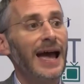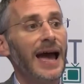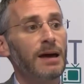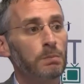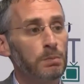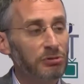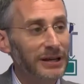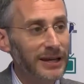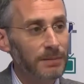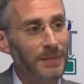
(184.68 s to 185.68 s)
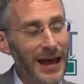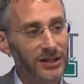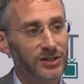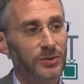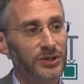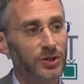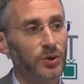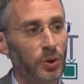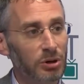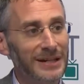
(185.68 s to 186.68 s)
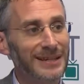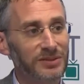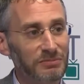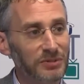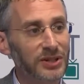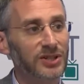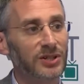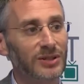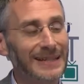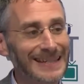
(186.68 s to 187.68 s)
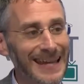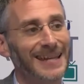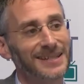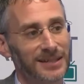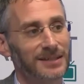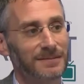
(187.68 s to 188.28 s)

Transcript: and bringing it back to its glorious original intent.